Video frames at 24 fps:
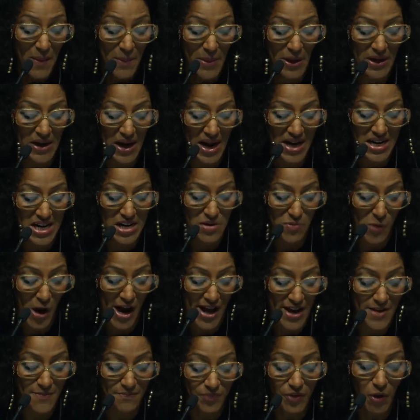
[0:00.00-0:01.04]
But
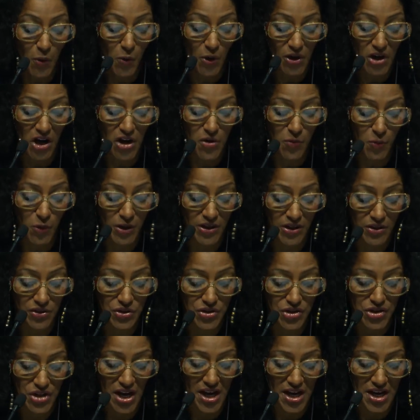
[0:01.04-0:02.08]
anyway, what I will
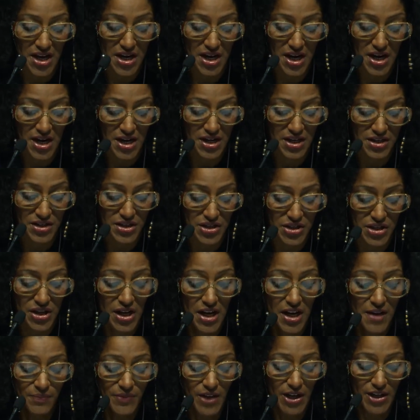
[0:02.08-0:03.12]
say is,
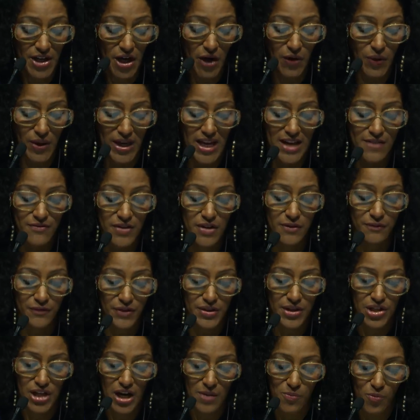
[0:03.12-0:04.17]
you know, even
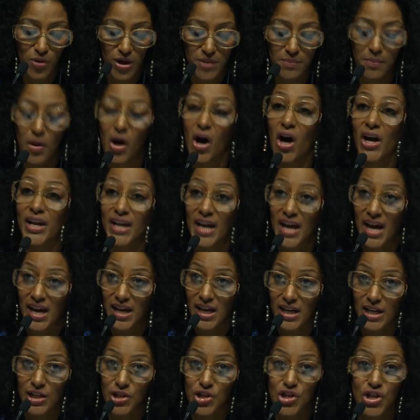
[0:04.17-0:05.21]
for someone my
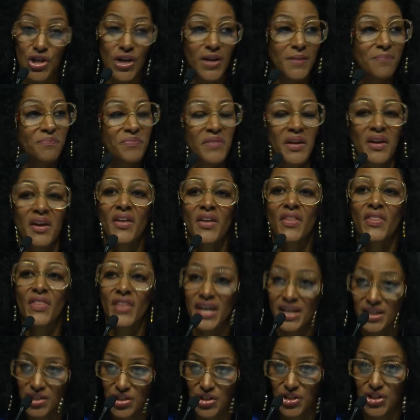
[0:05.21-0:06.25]
age,
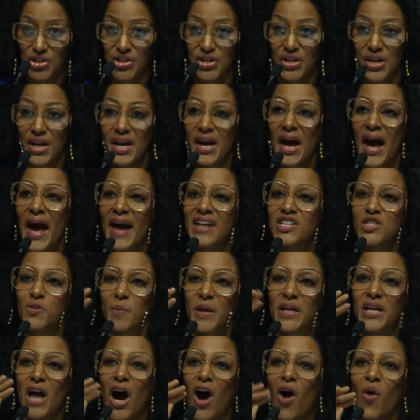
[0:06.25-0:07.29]
this has
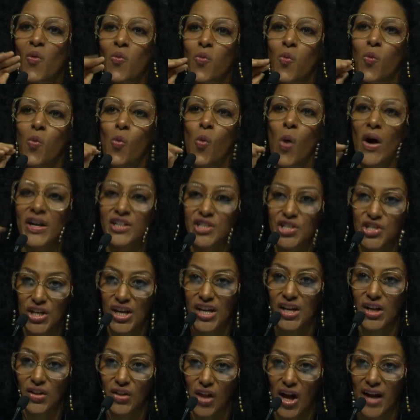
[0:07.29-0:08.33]
been a
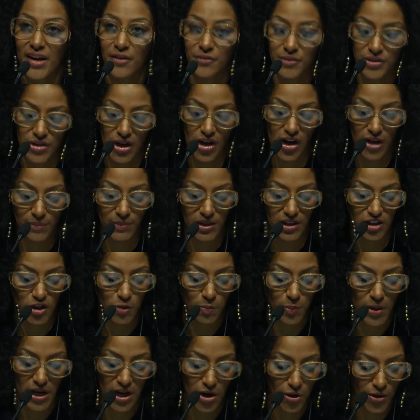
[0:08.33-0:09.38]
once-in-a-lifetime
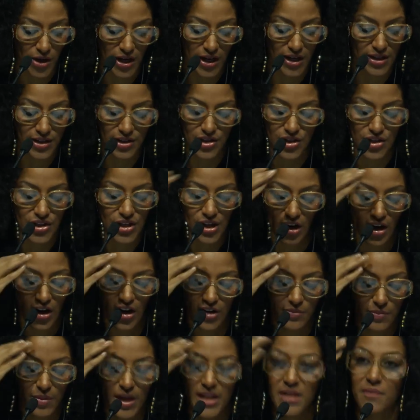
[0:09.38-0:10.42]
experience.
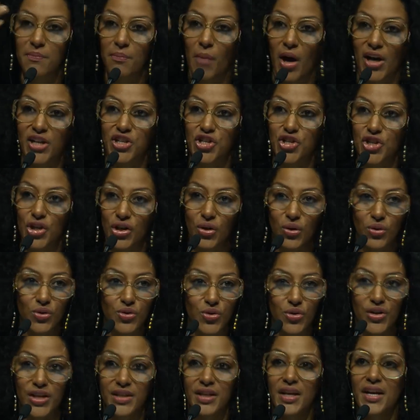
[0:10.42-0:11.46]
I mean, my
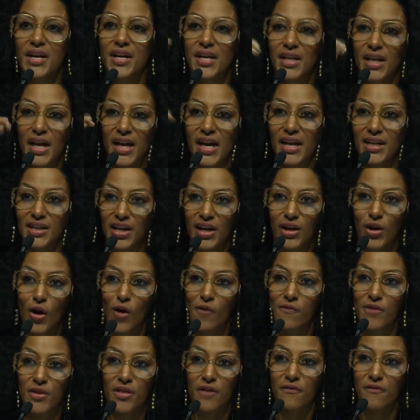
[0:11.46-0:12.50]
children can't get
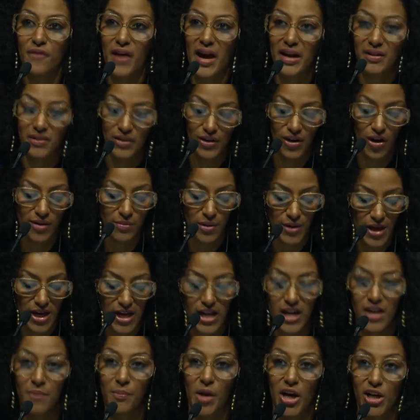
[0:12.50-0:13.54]
over the fact that I'm
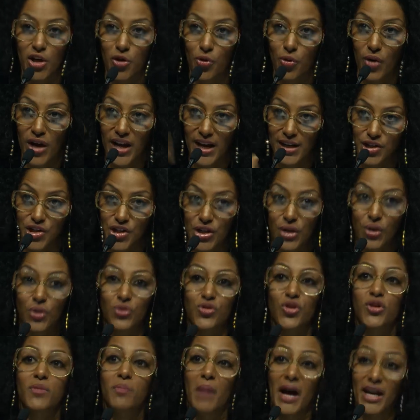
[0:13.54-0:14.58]
here, my
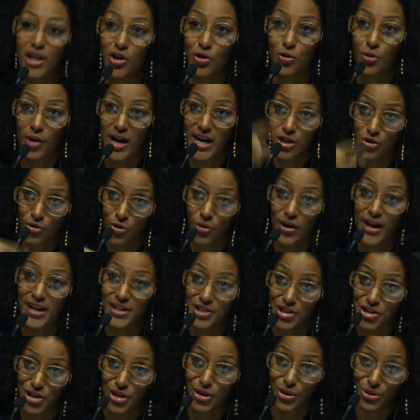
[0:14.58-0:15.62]
grandchildren, my
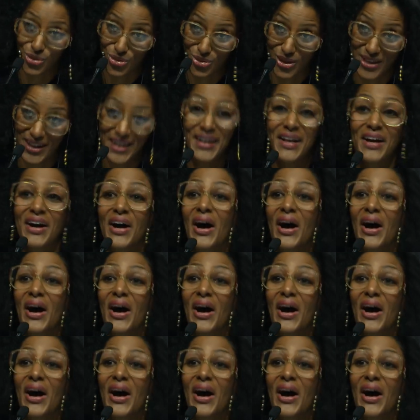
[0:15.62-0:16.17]
great-grandchildren.